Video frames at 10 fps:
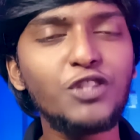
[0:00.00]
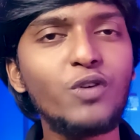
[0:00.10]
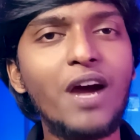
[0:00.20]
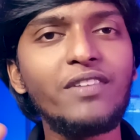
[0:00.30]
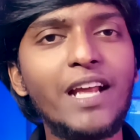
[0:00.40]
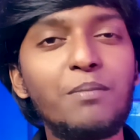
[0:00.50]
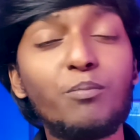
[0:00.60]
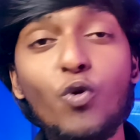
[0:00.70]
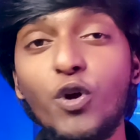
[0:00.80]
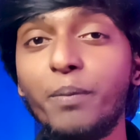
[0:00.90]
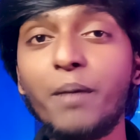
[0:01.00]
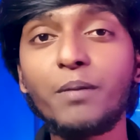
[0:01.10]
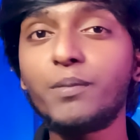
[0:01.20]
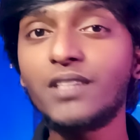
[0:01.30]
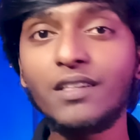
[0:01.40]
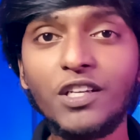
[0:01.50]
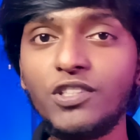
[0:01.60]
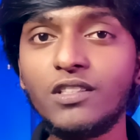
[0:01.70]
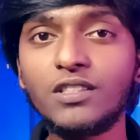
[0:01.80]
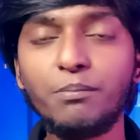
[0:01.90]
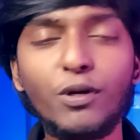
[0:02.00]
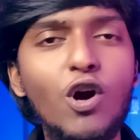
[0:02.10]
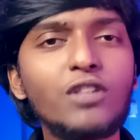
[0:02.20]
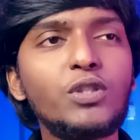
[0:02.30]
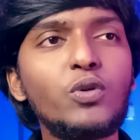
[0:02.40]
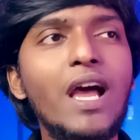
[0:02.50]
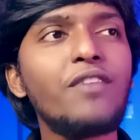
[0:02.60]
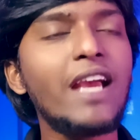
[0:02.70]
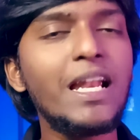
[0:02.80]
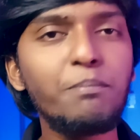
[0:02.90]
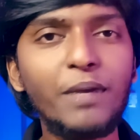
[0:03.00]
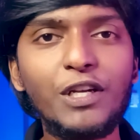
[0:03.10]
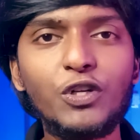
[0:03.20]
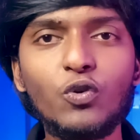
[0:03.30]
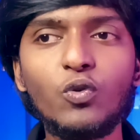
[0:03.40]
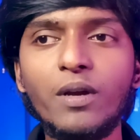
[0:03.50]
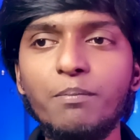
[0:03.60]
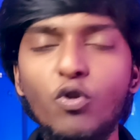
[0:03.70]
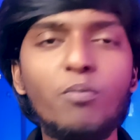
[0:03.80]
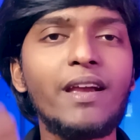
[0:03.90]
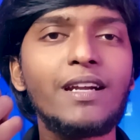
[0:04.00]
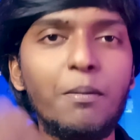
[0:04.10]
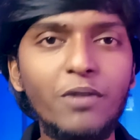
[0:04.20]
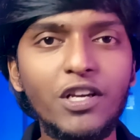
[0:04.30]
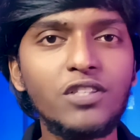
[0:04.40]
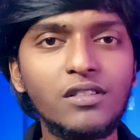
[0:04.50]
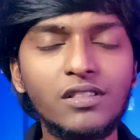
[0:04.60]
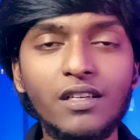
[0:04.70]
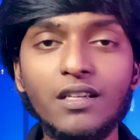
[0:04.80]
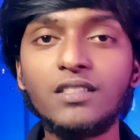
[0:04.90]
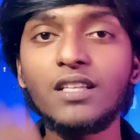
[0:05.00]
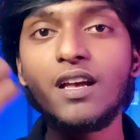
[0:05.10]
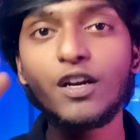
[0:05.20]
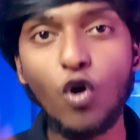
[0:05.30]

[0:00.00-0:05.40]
I should have done more paper presentations because it would have helped me to improve my communication skills,